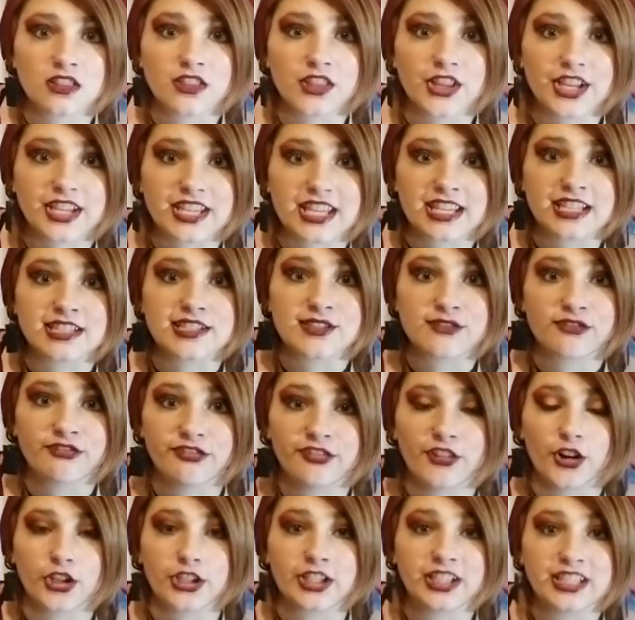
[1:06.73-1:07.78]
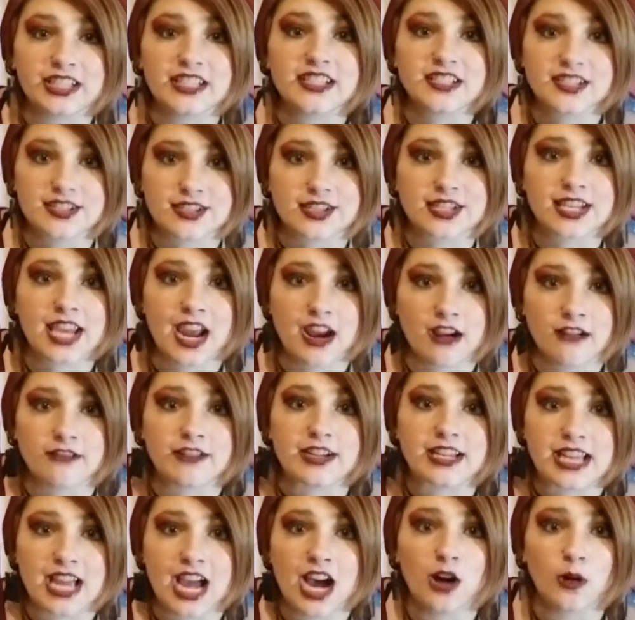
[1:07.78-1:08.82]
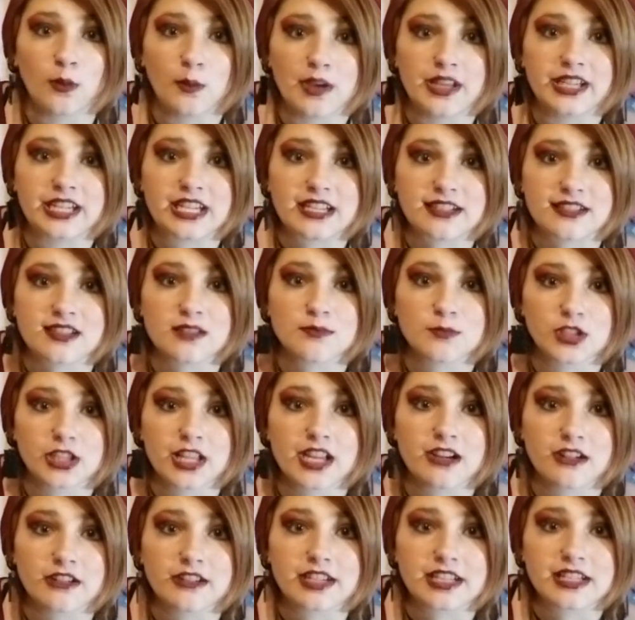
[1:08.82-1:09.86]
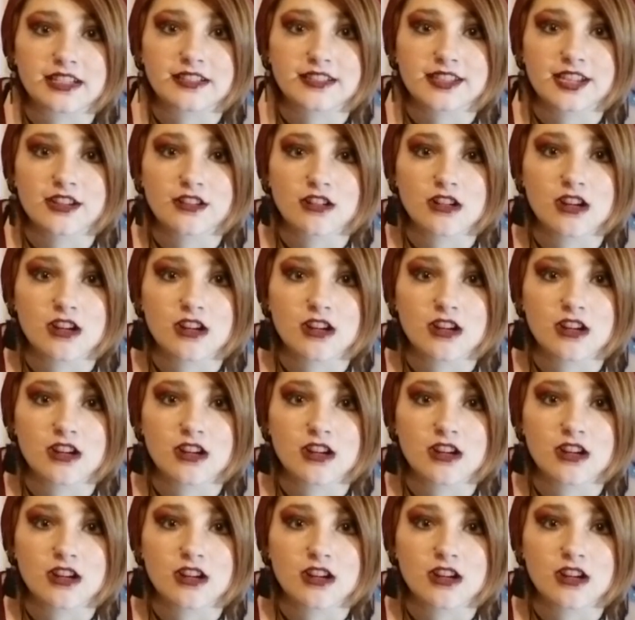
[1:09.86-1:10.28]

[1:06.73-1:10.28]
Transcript: Like, it's fucking scary how many similarities there